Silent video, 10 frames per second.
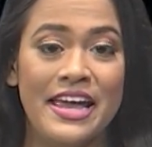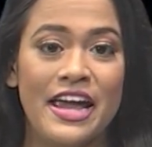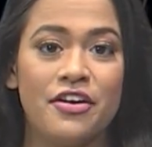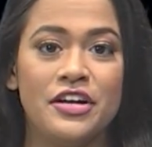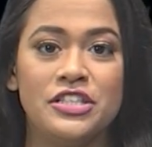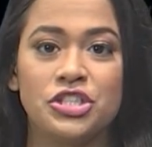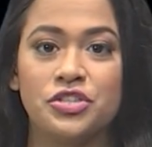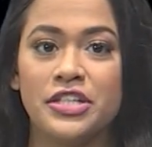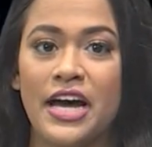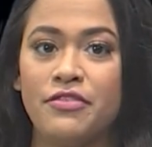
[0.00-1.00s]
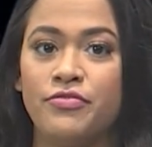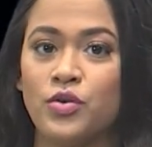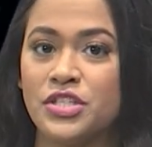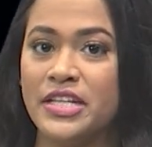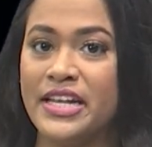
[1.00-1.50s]
Here in Trinidad
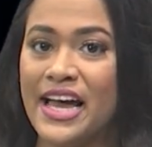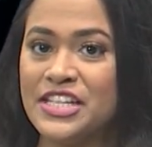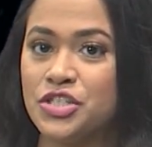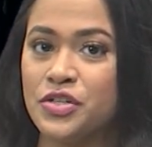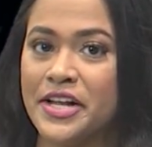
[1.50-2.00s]
for tonight,